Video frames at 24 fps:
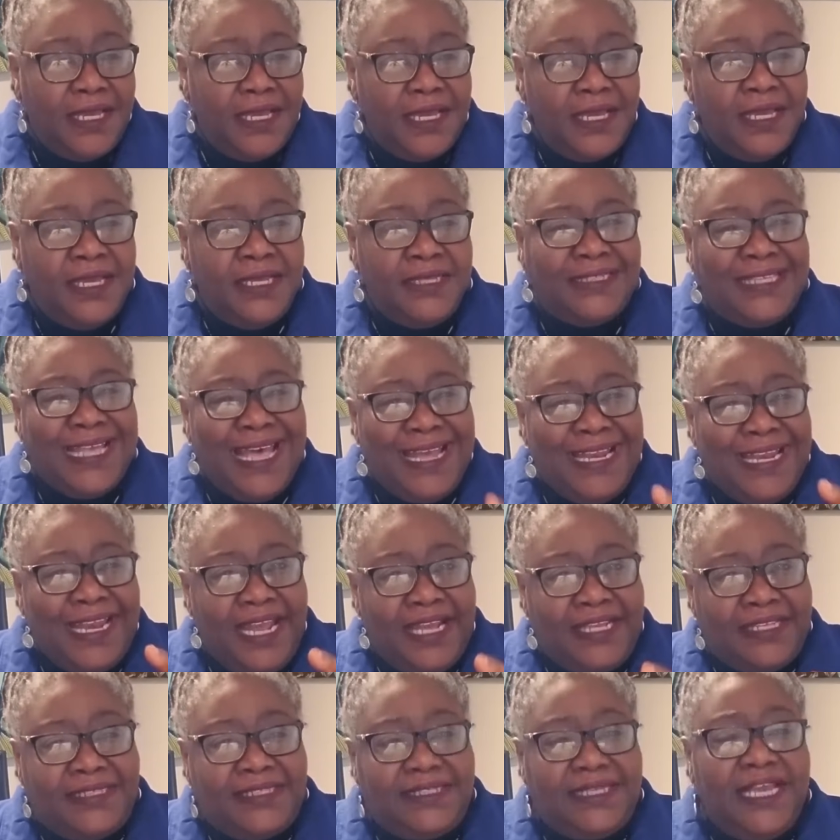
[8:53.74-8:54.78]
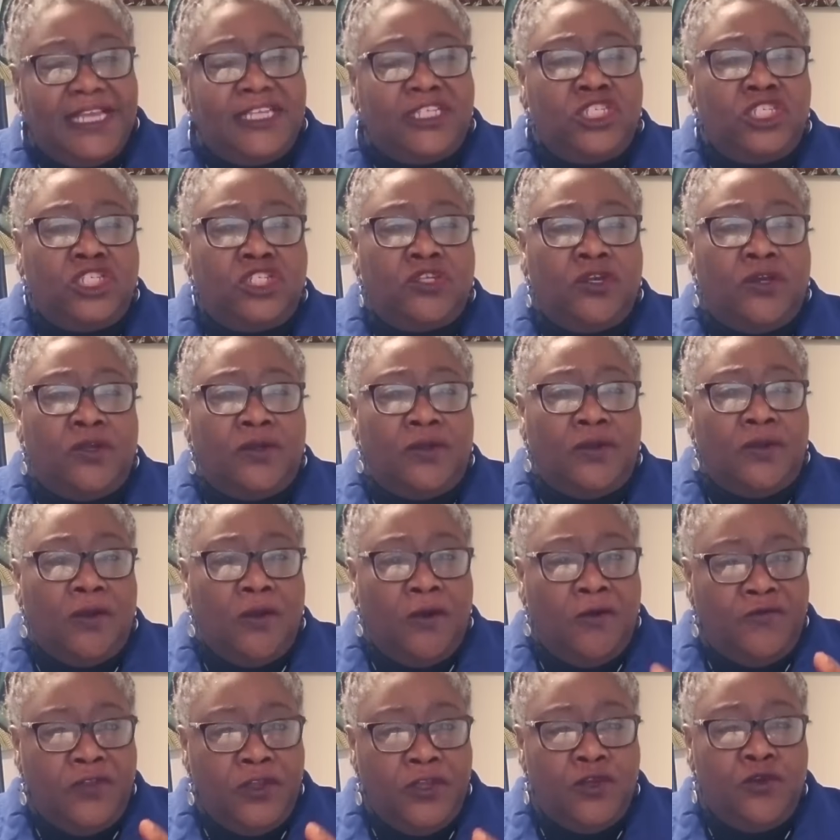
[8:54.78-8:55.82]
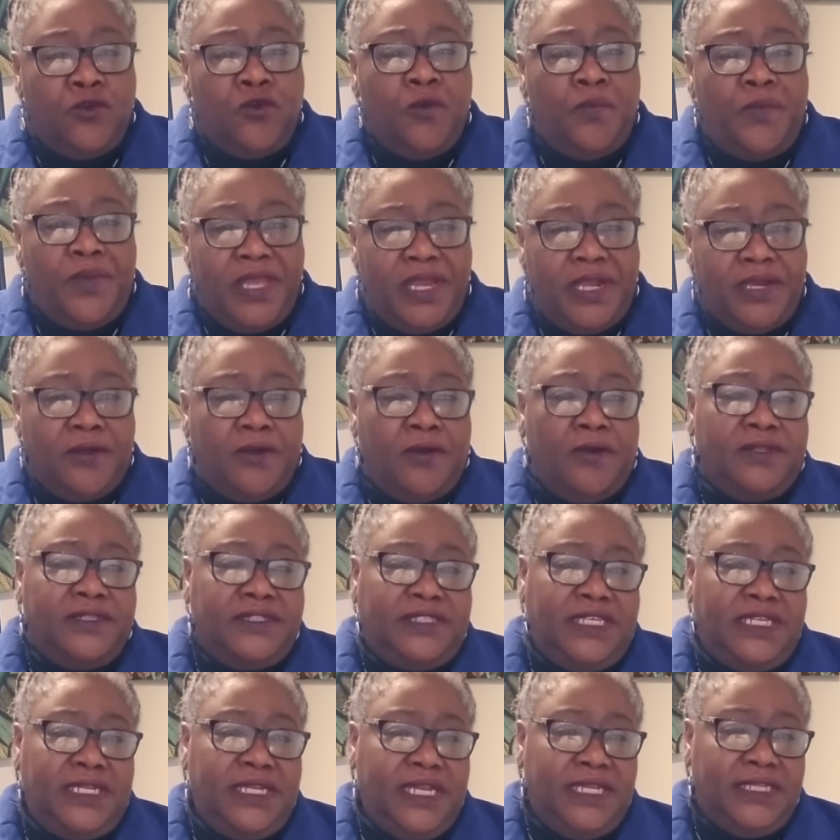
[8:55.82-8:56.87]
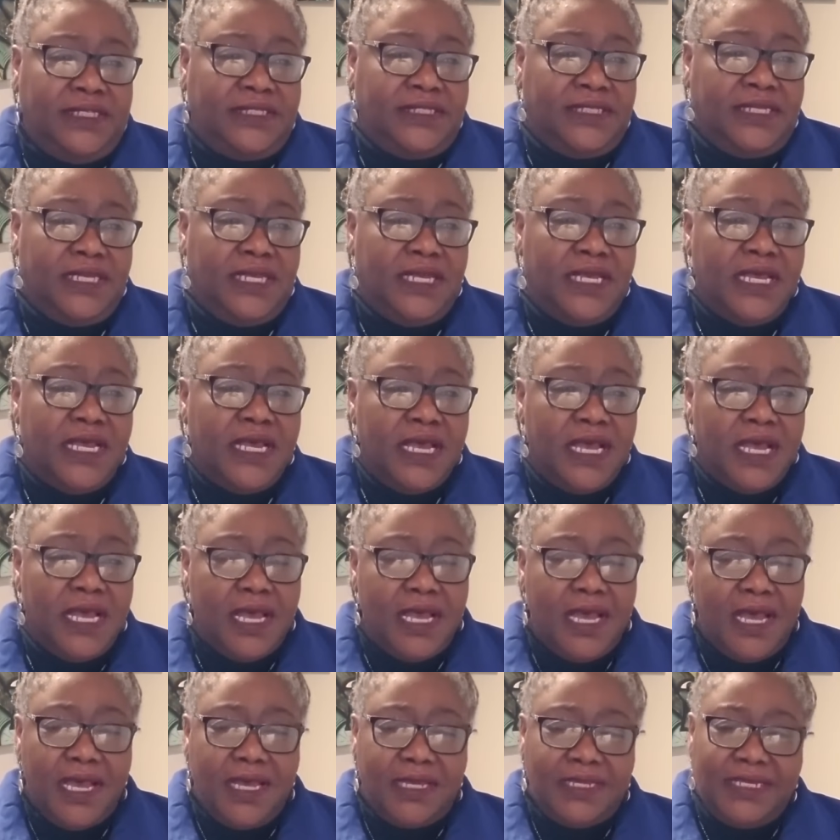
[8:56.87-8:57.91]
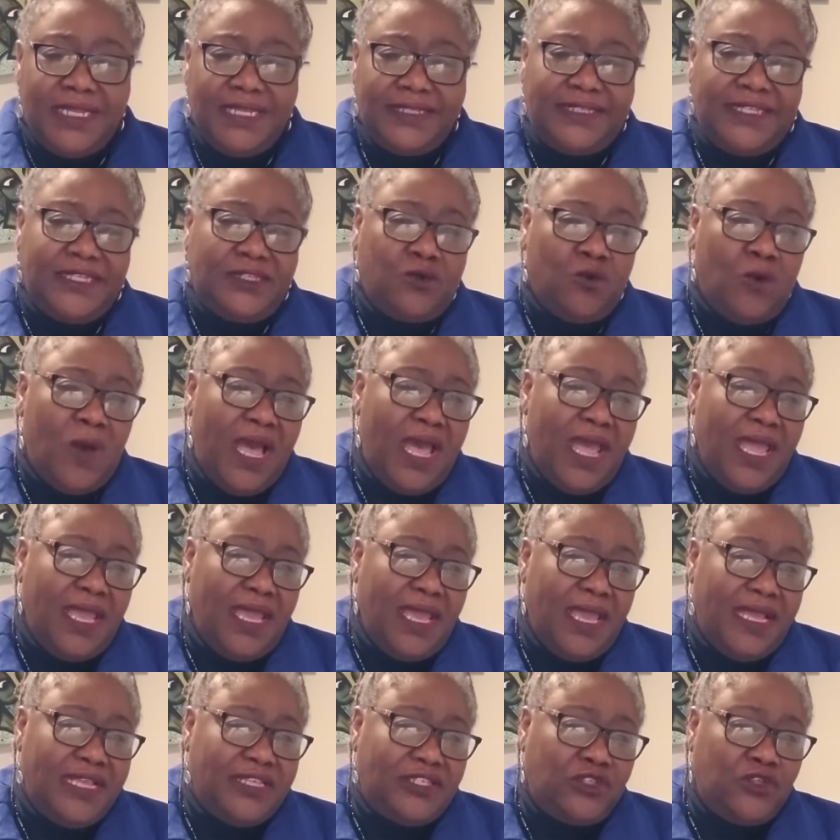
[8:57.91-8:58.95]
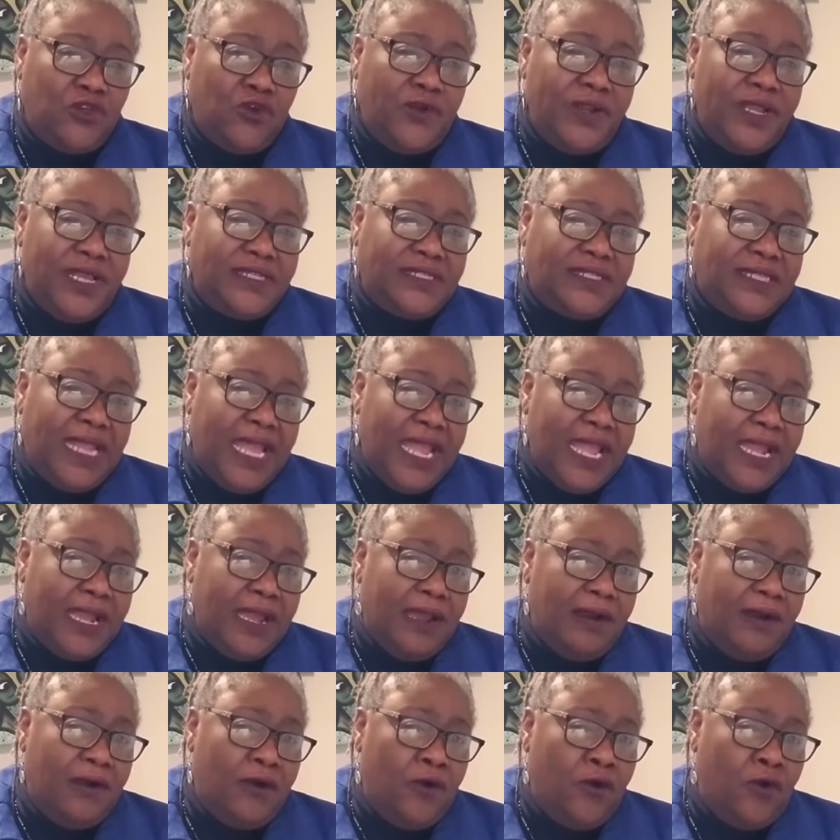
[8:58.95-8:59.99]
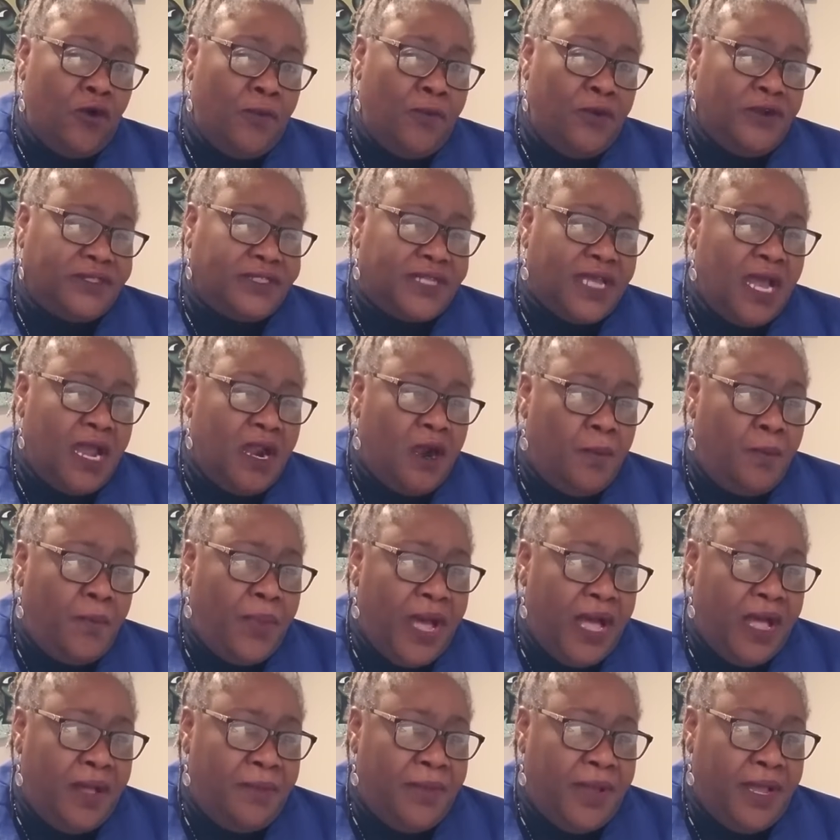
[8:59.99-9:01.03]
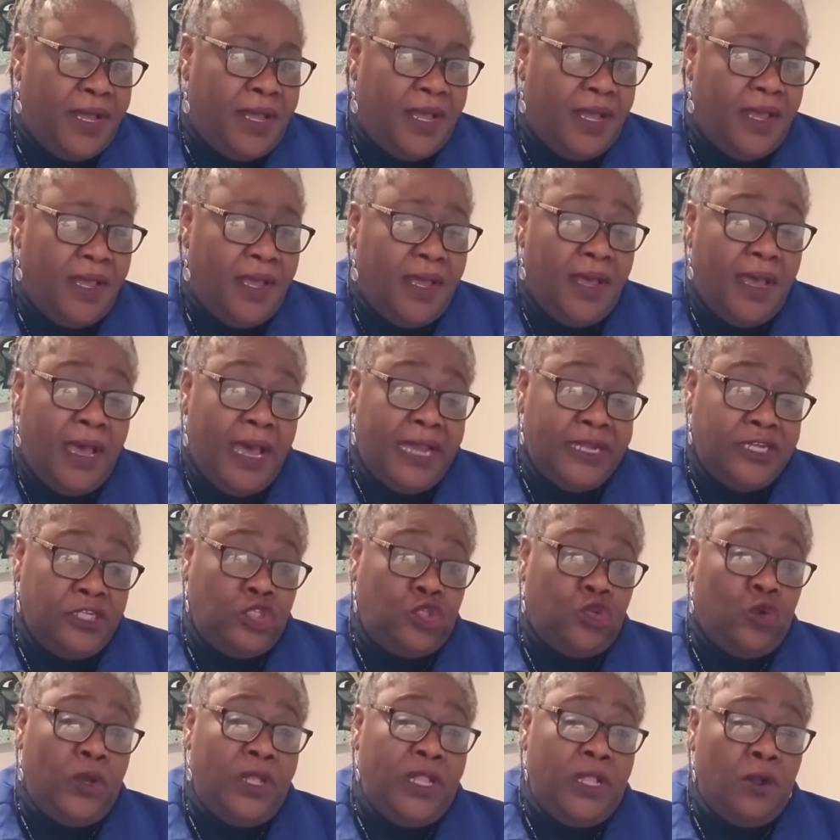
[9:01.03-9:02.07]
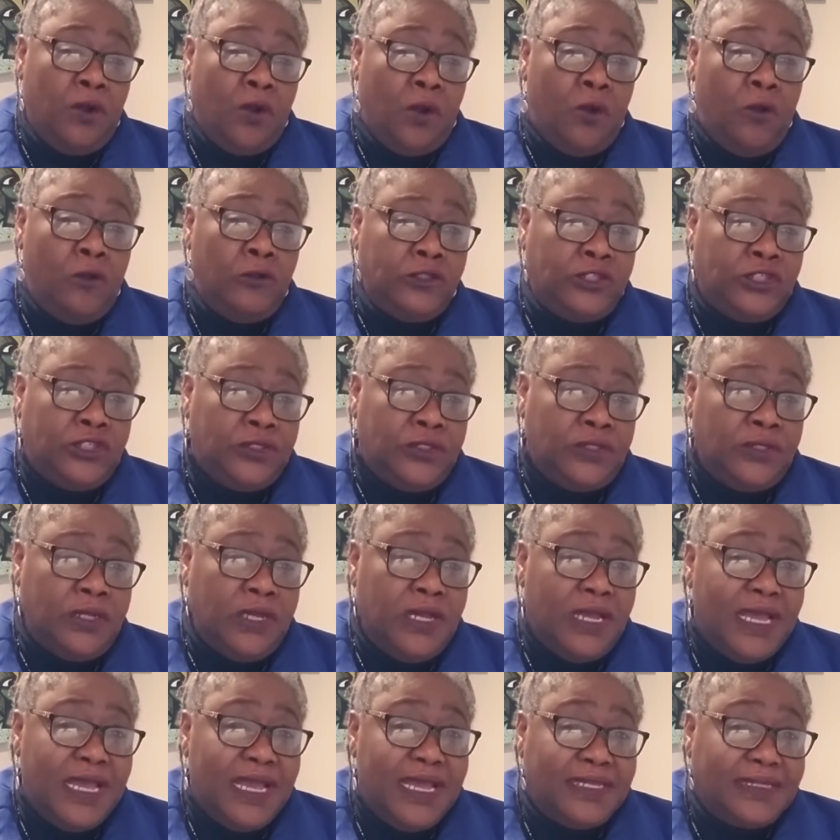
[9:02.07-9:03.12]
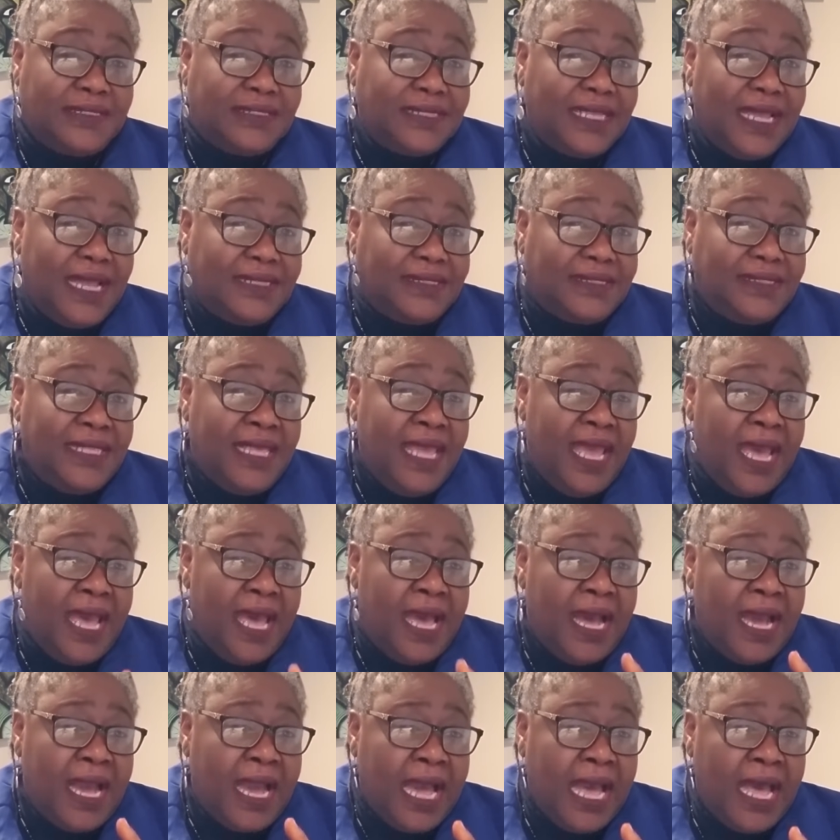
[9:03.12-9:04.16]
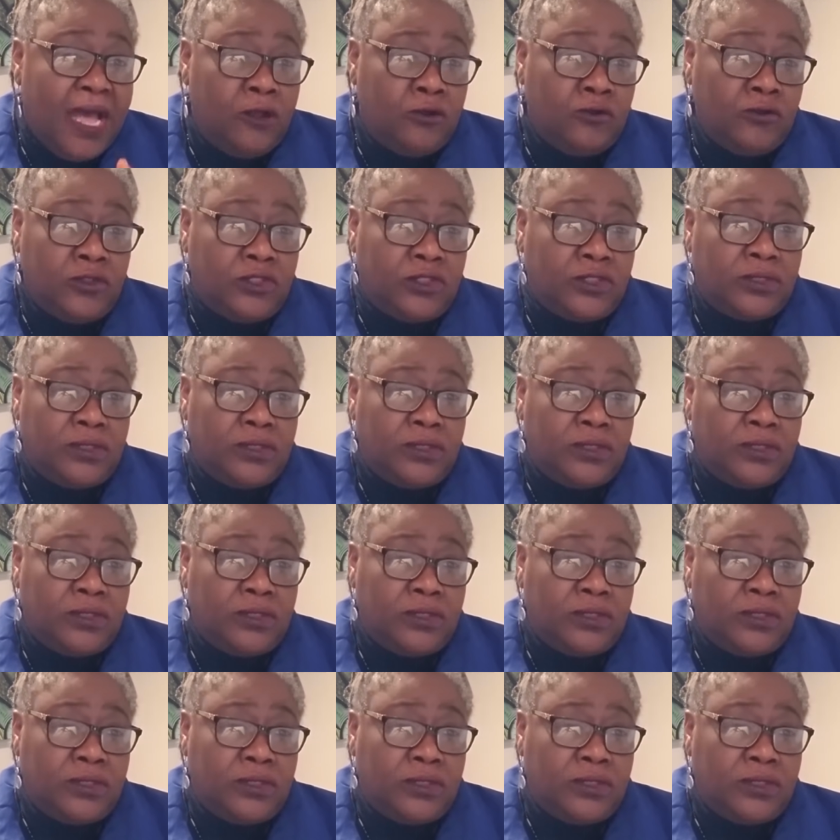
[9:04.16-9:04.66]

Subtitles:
is an extension of the European continent. This is why historians like Robert R. Palmer and Joel Colton start their account